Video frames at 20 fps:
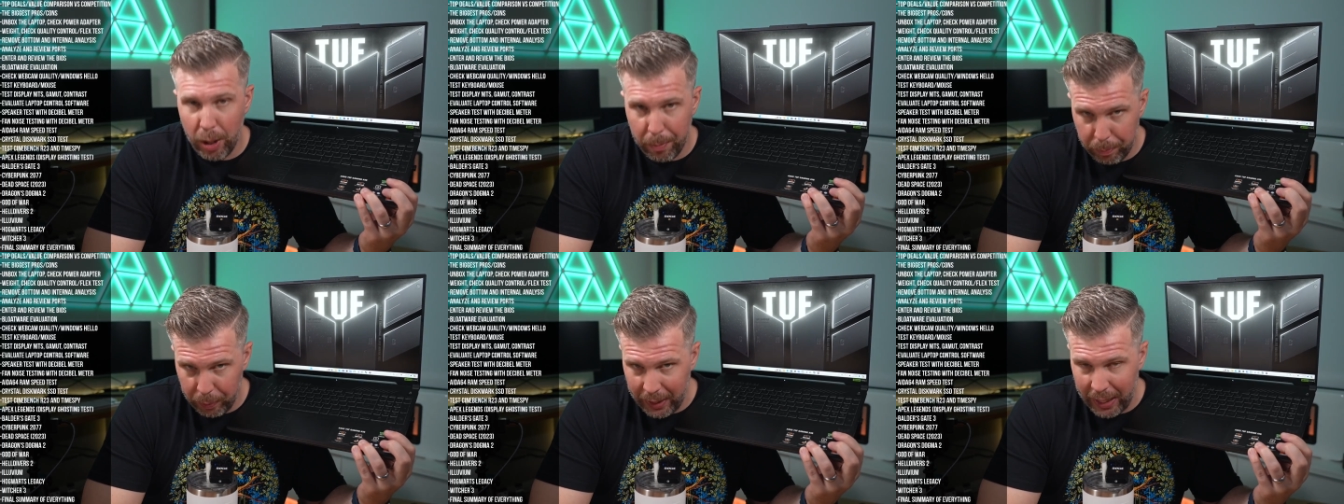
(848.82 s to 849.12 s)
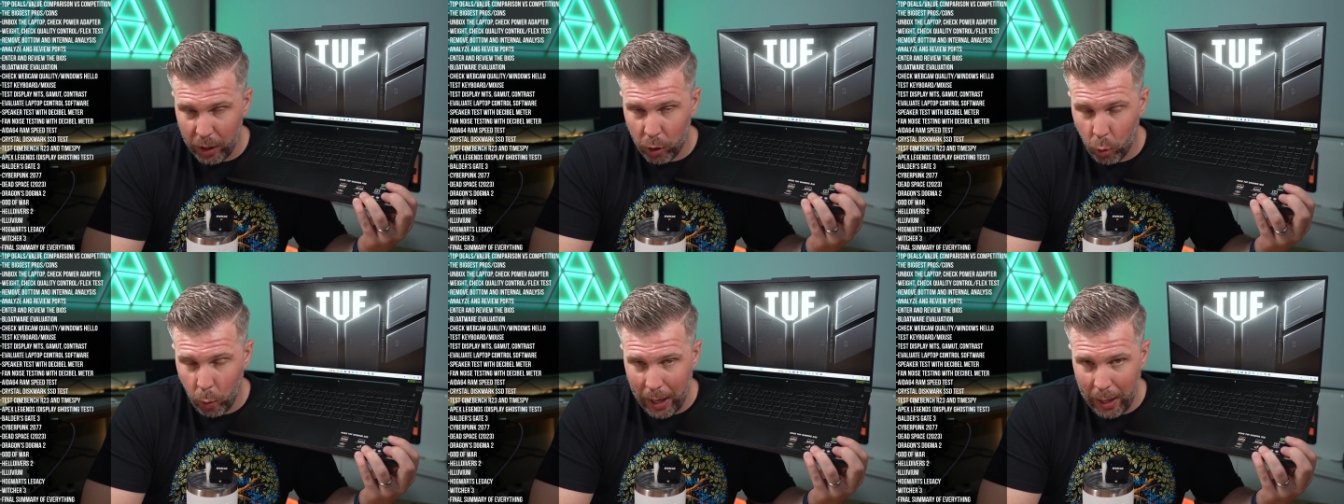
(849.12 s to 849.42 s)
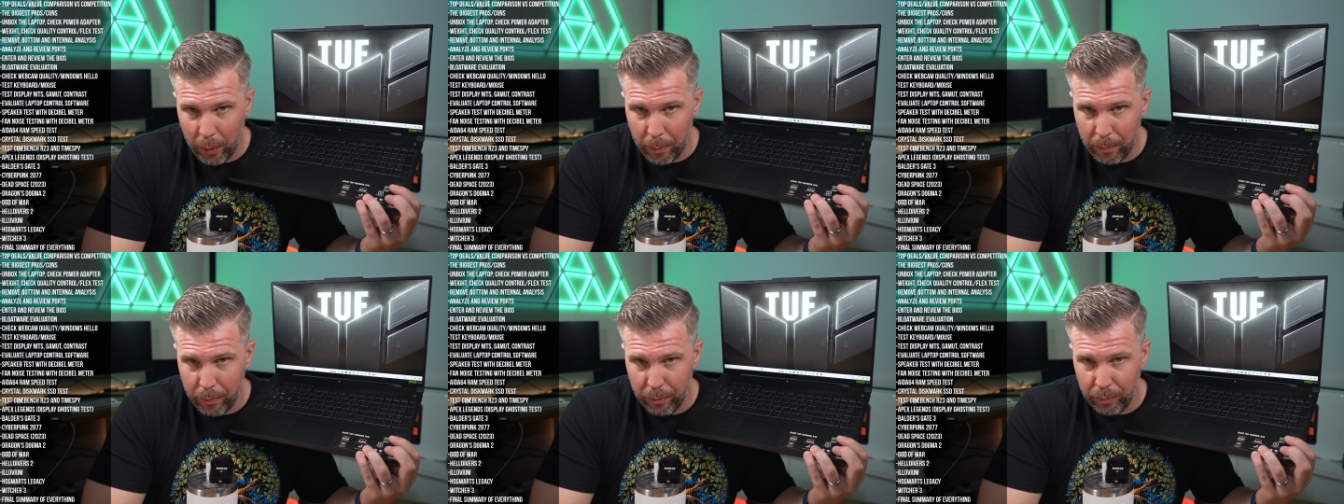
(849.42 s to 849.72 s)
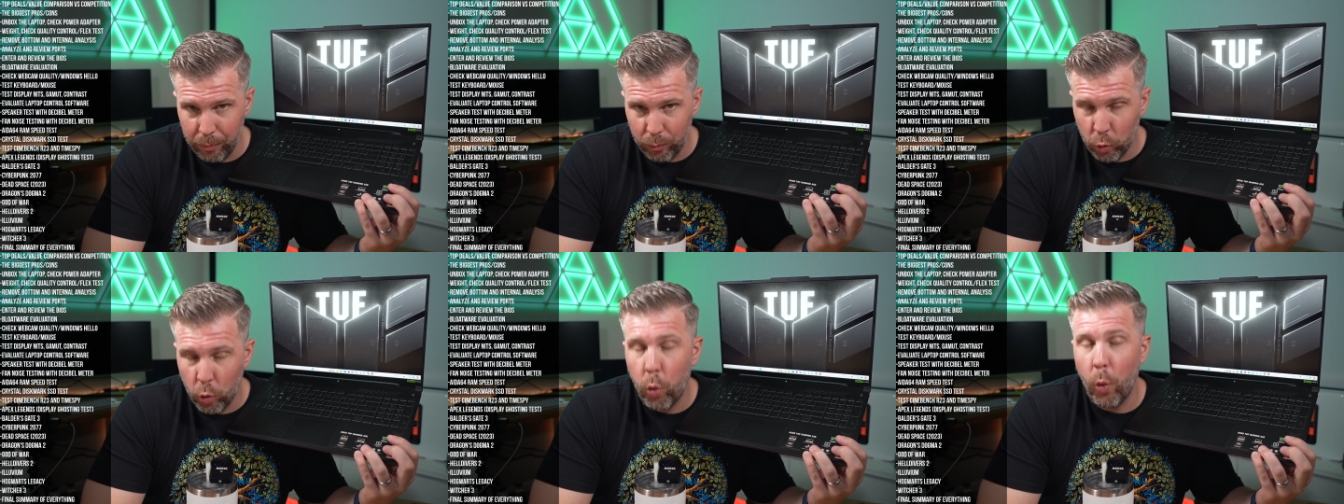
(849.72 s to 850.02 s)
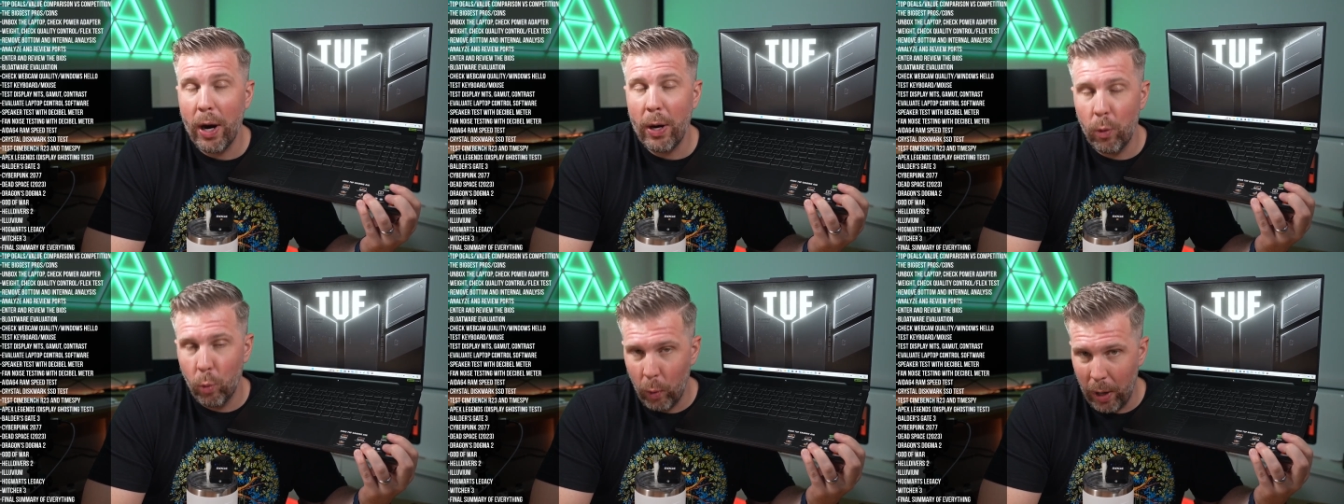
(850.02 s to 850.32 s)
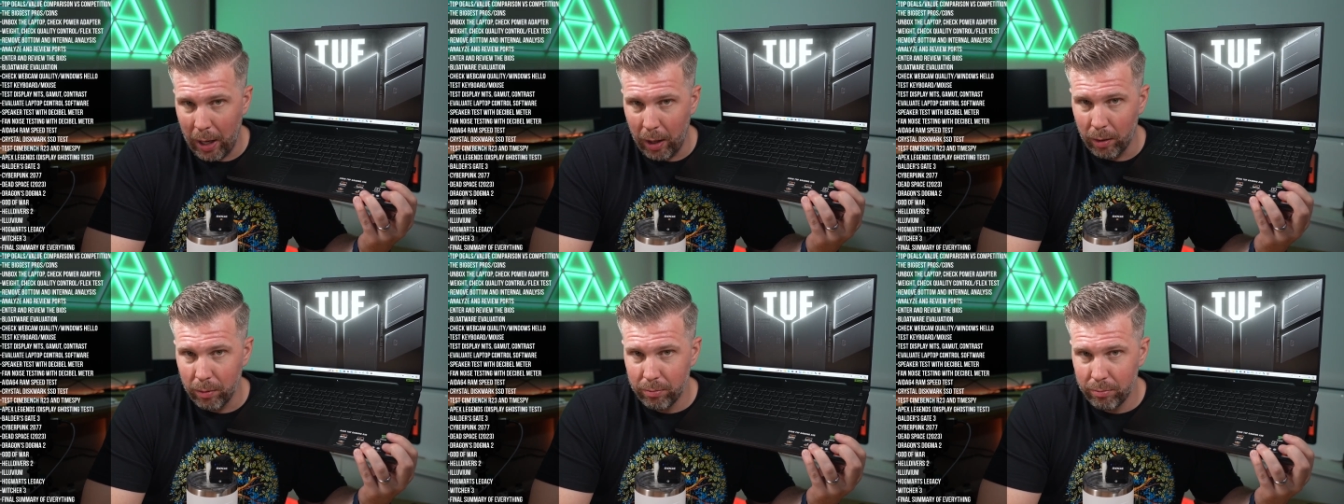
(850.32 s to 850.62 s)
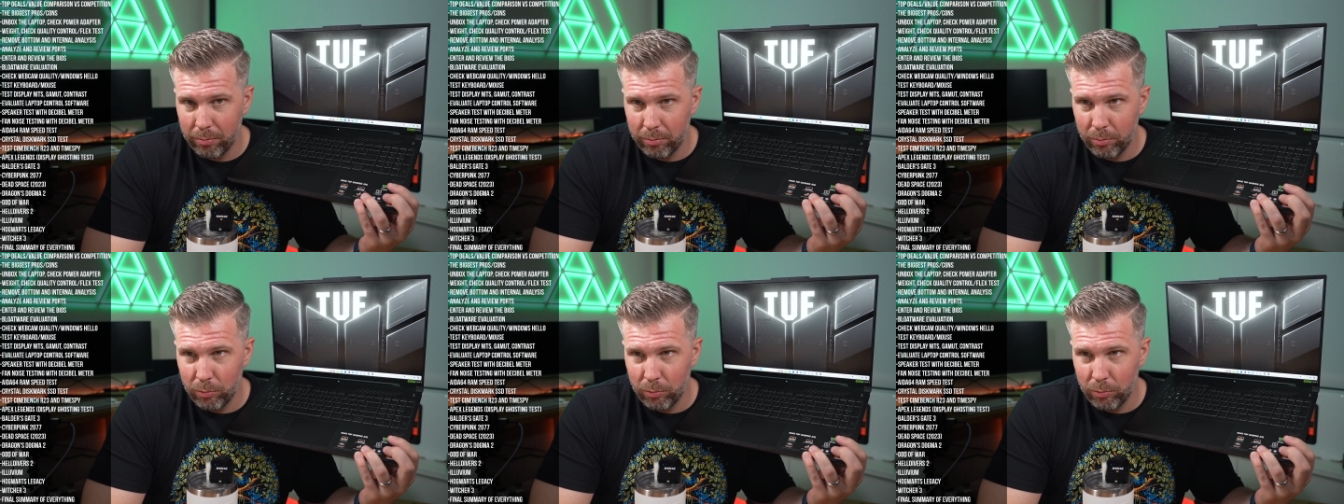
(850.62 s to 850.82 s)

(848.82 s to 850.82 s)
play quite quite well